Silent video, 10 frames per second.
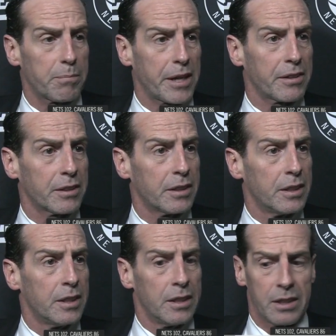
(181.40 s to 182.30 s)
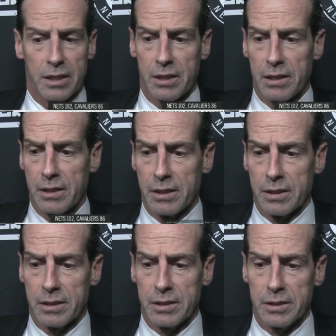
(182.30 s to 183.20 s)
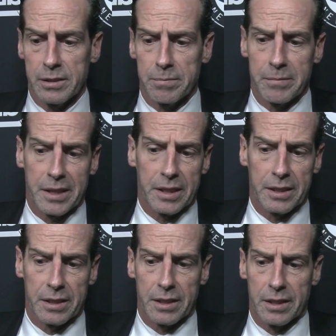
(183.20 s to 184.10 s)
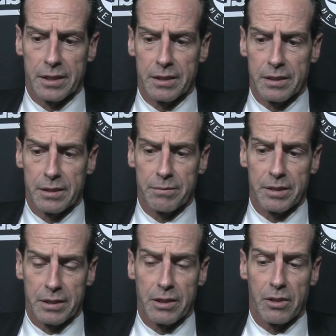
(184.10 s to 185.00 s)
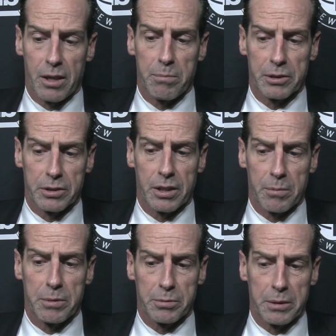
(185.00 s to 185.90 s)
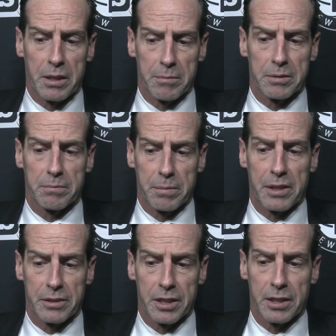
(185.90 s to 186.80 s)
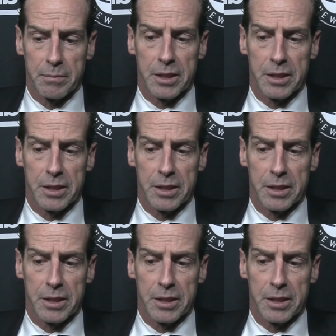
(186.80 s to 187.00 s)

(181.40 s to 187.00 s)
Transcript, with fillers: better. Uh, and and uh, you know help us help us become a better team.